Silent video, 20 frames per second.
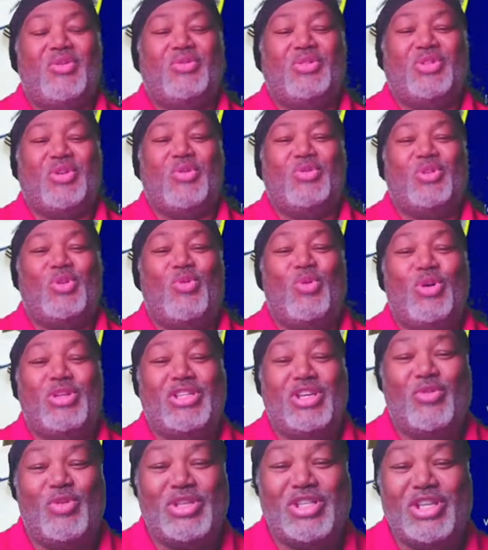So
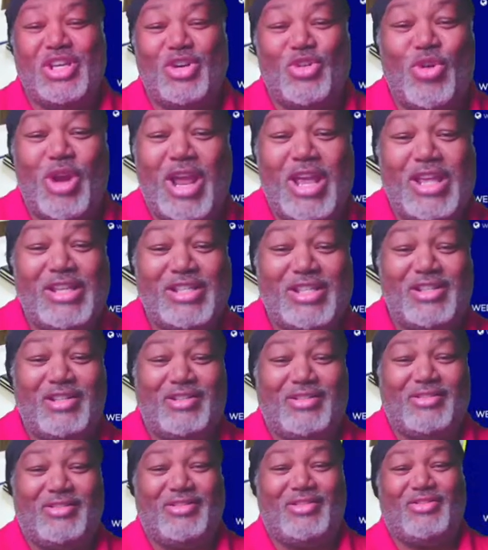was it
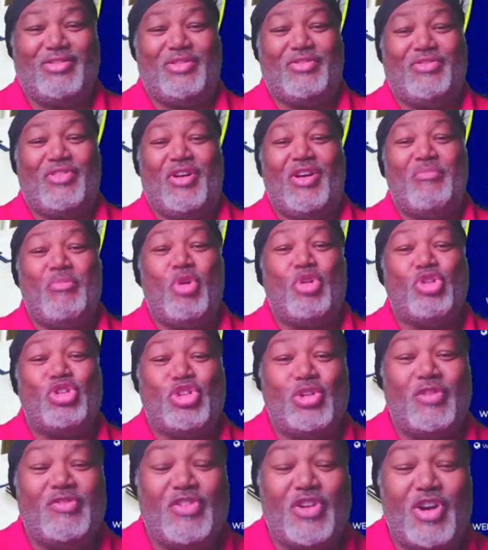crazy? Very
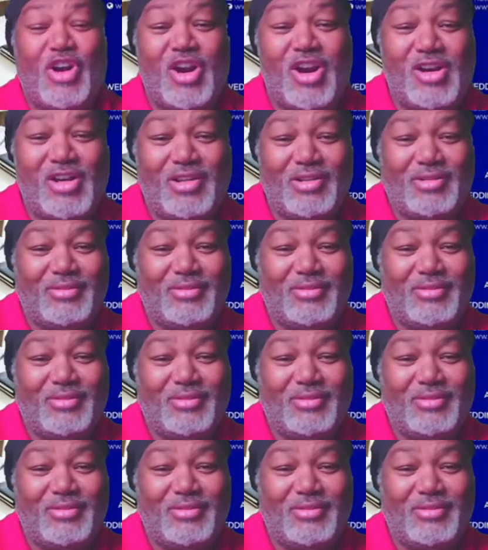emotional for her?